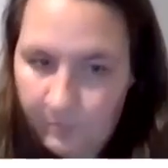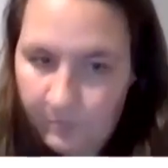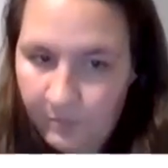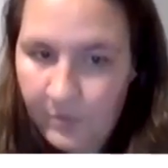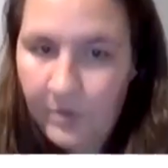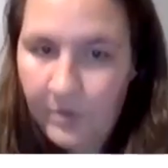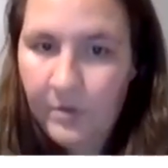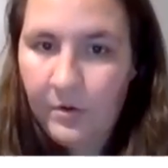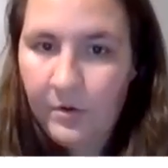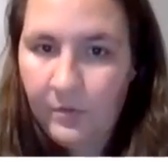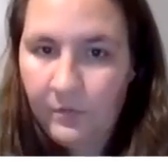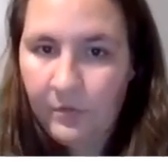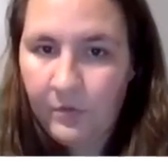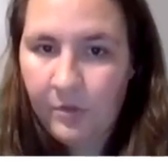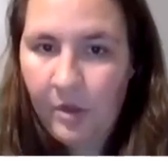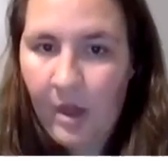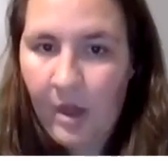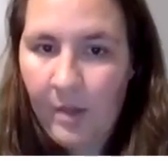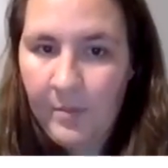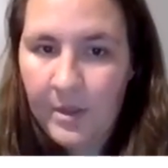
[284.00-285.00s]
Beautiful
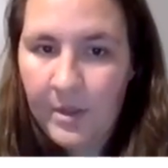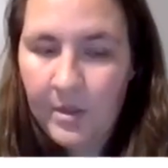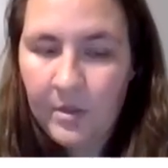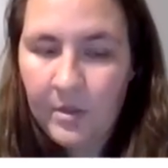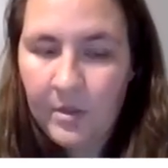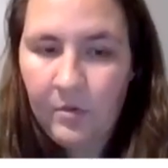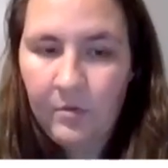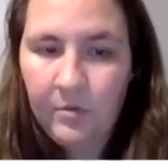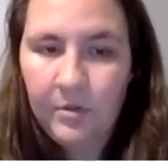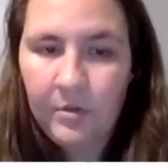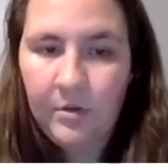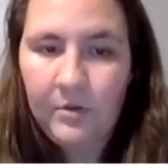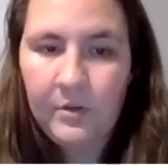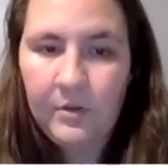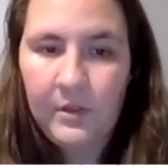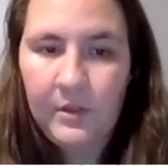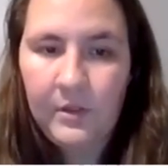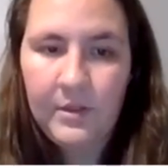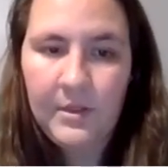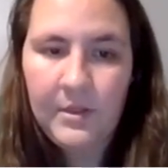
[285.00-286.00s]
job. It's closer
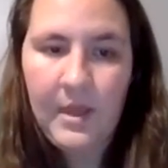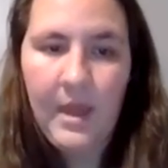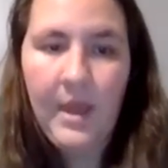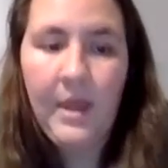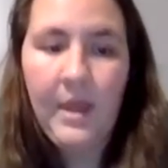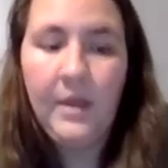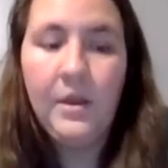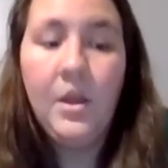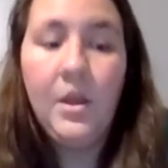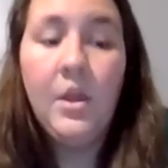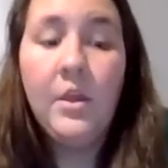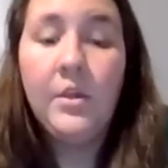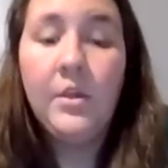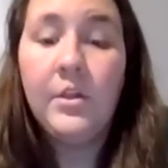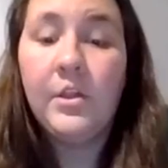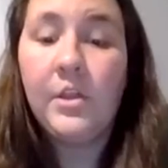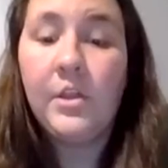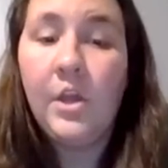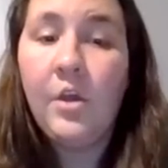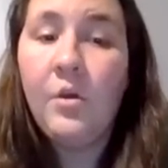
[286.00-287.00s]
to the 10.
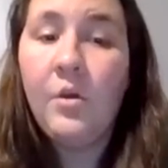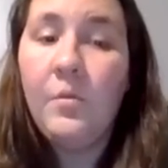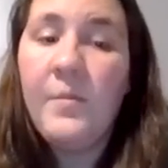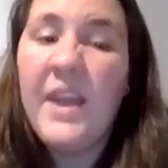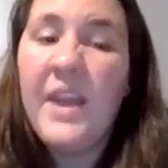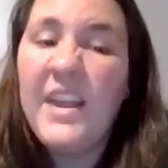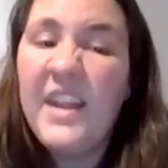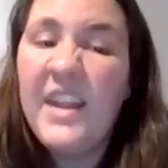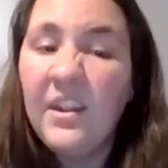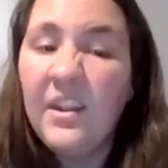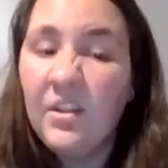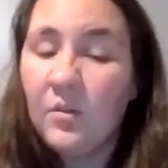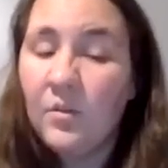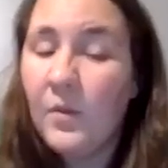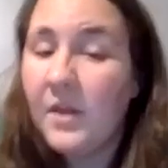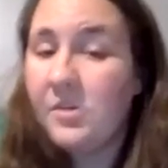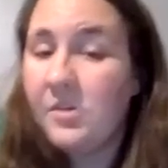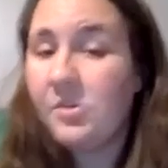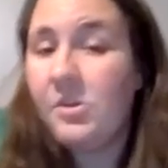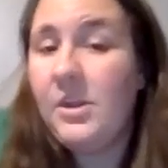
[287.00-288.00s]
So my next
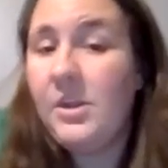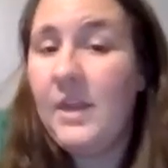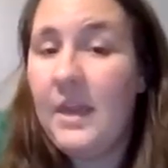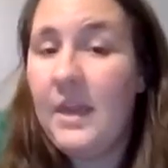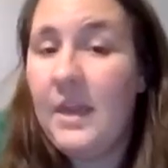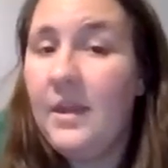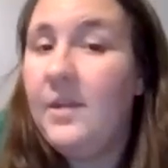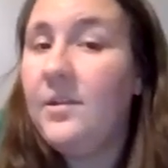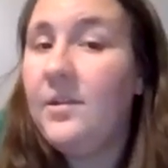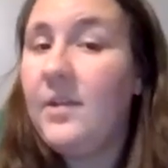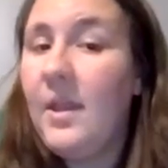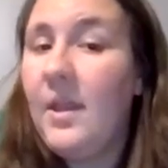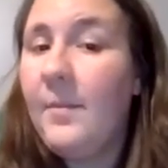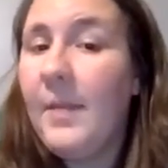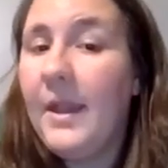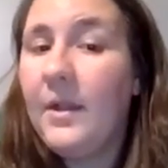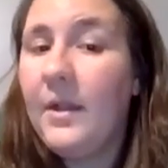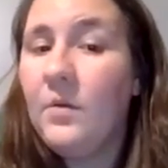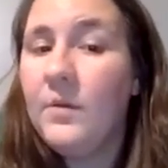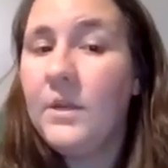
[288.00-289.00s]
question is, am
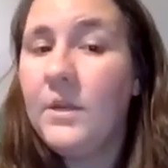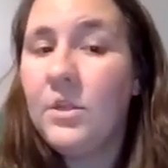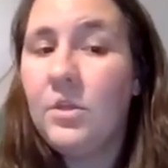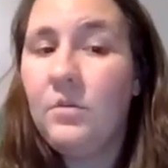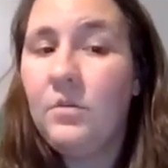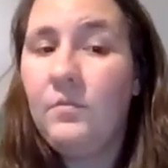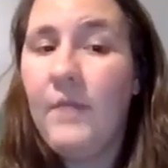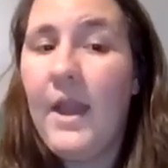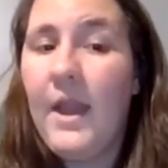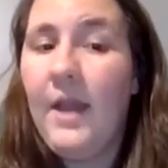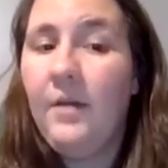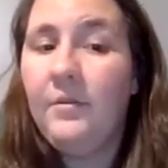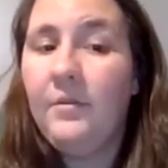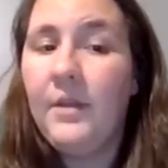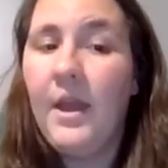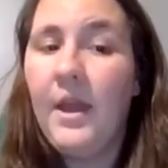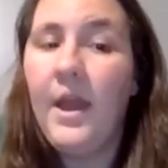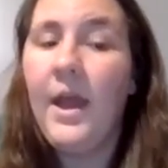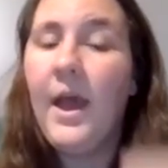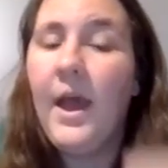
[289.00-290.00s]
I going to round
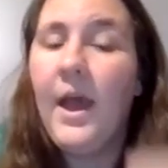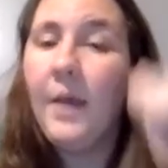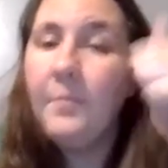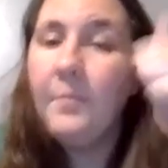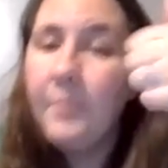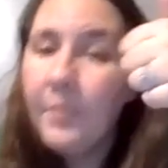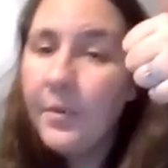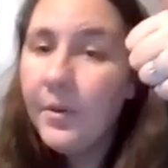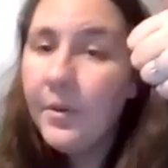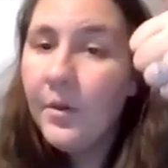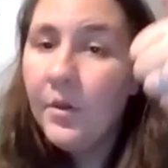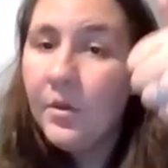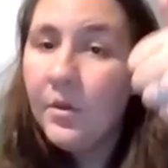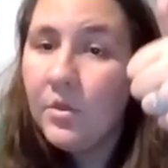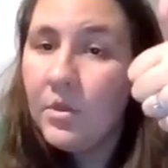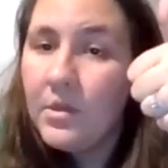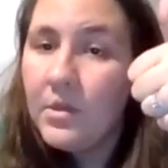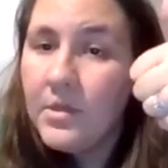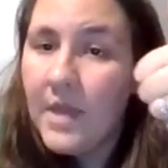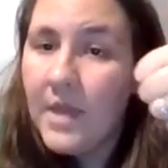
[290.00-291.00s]
up
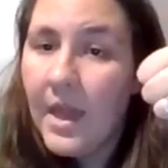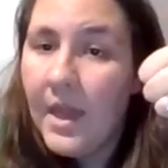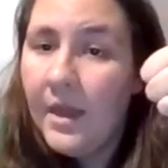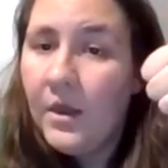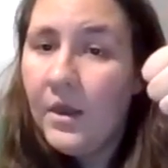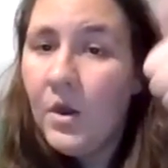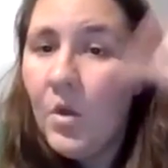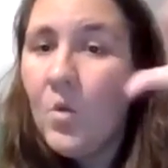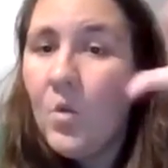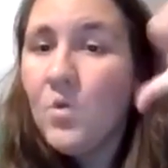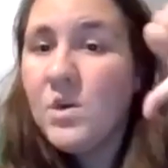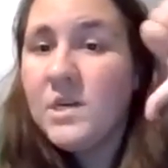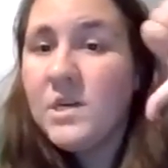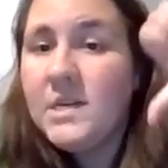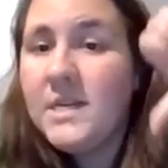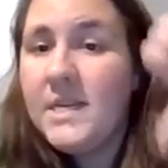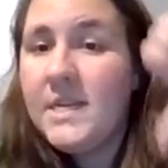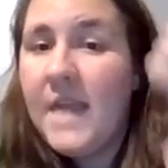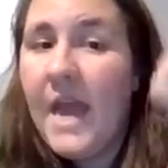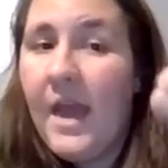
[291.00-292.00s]
to 10 or
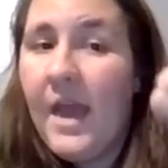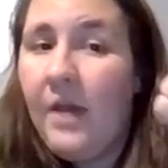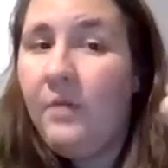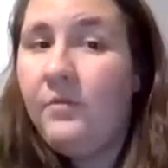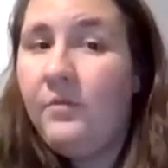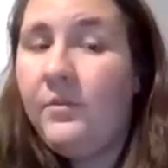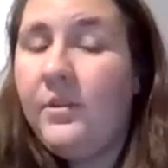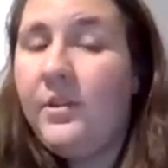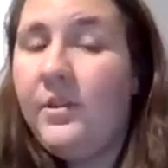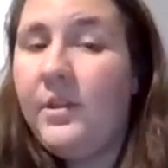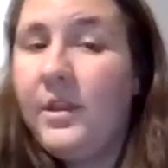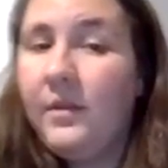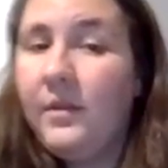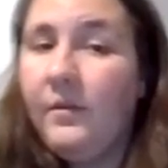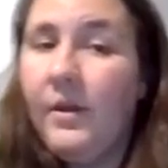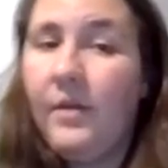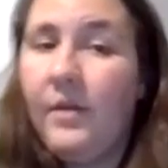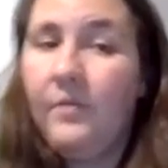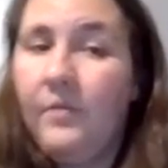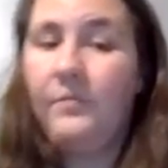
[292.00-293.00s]
down to
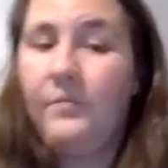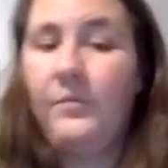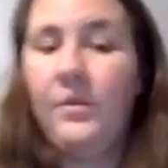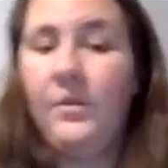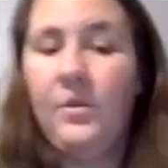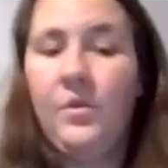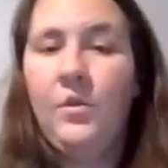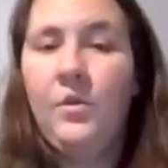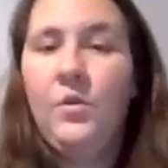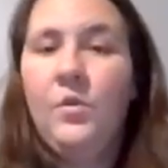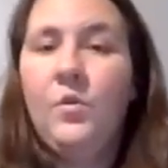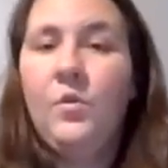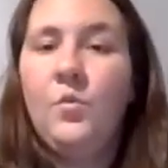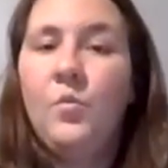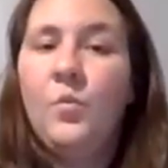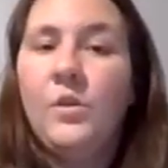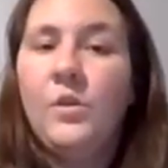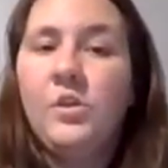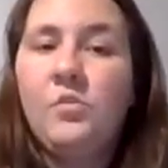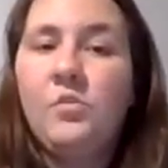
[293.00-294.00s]
0?
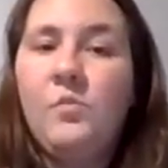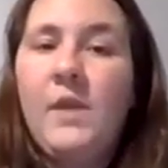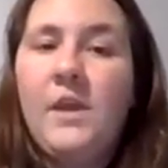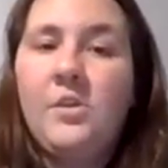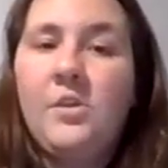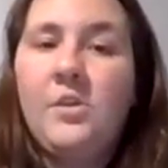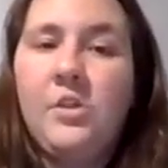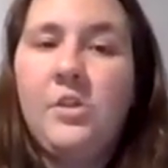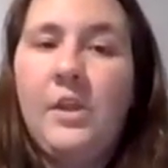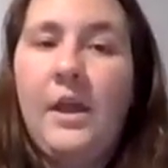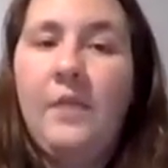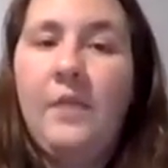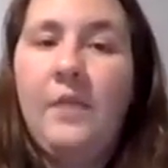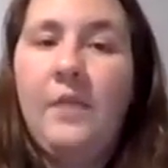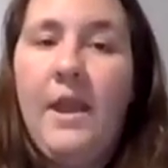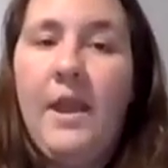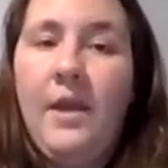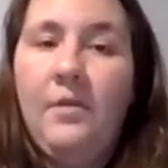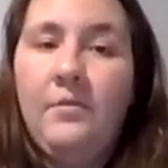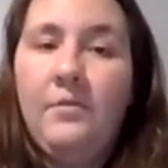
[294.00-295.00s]
Which way should I
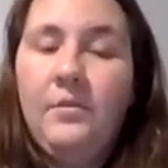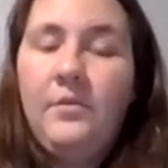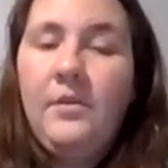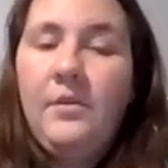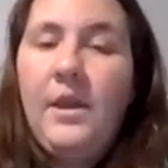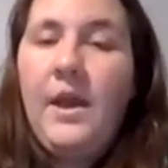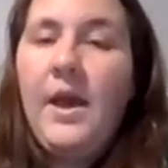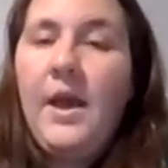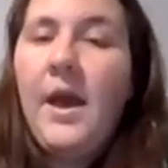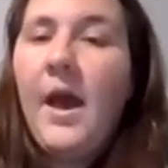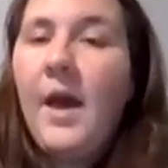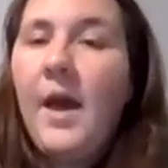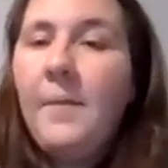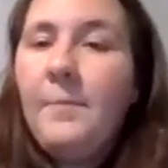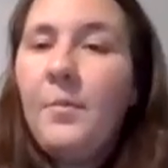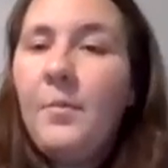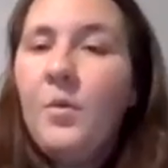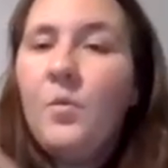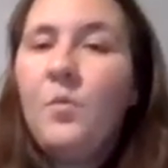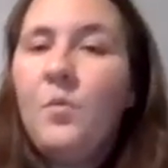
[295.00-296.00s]
round? Up.
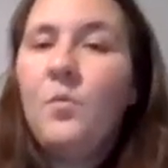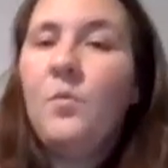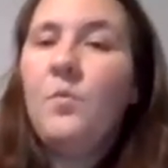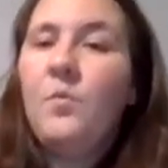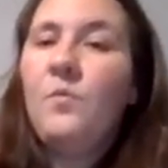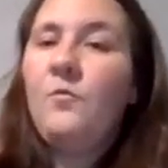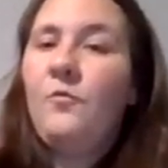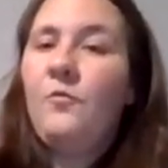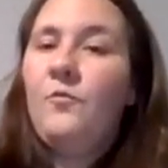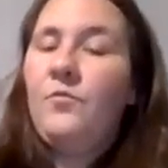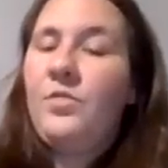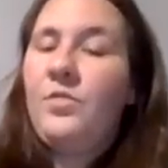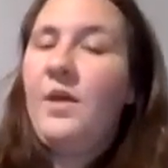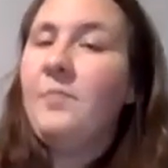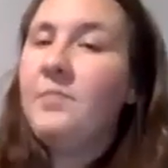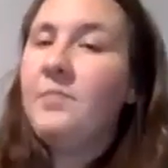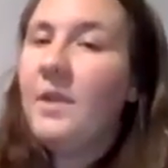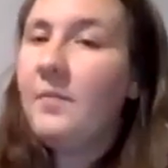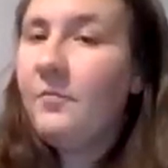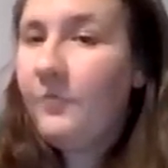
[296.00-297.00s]

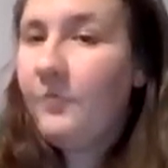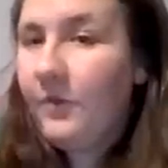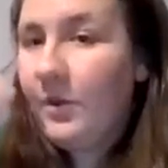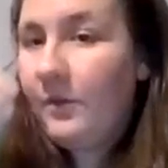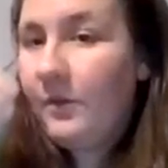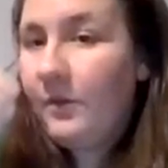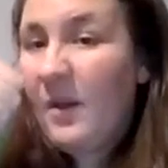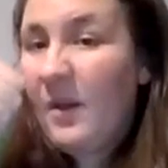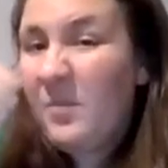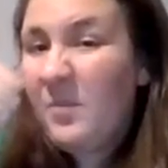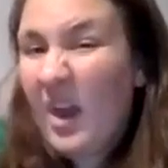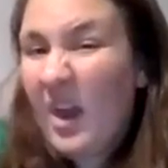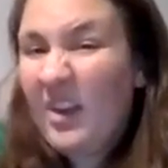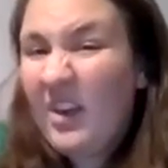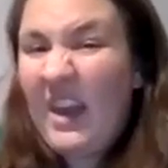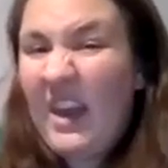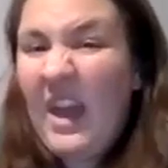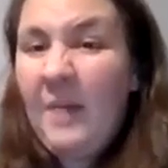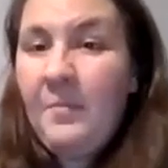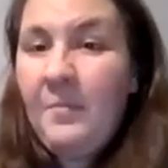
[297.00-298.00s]
Thumbs up for if I'm
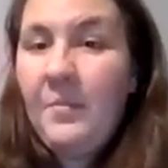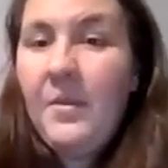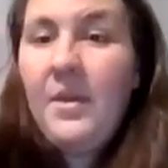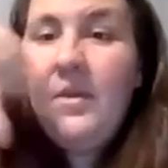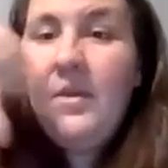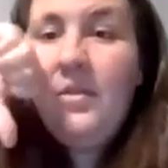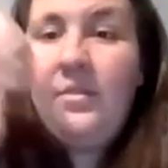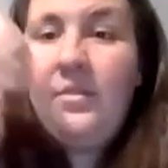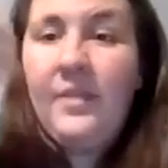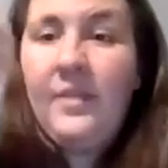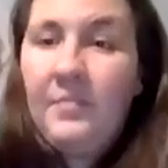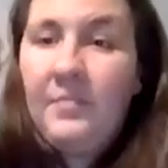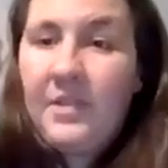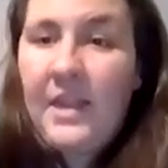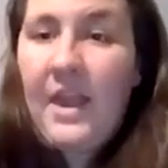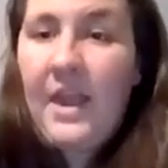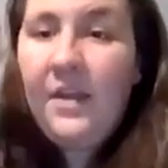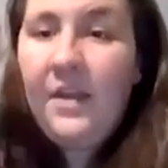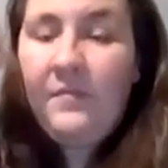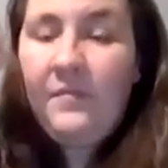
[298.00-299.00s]
rounding up. Thumbs
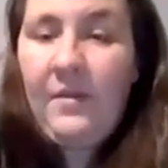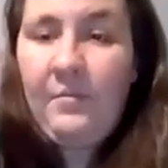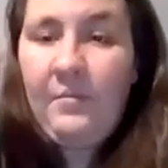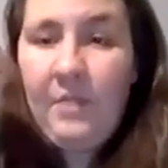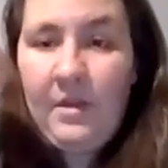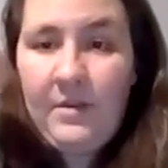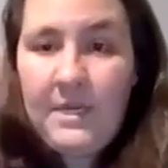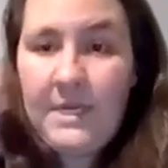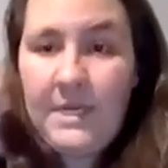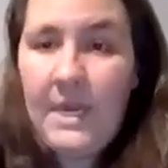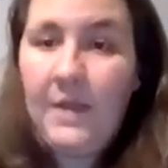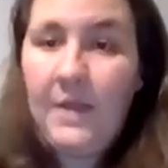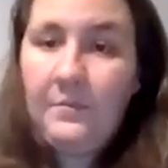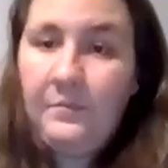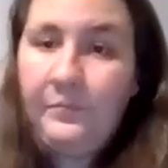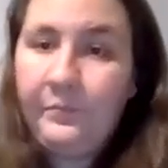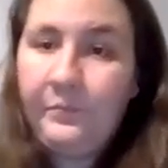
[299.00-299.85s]
down if I'm rounding down.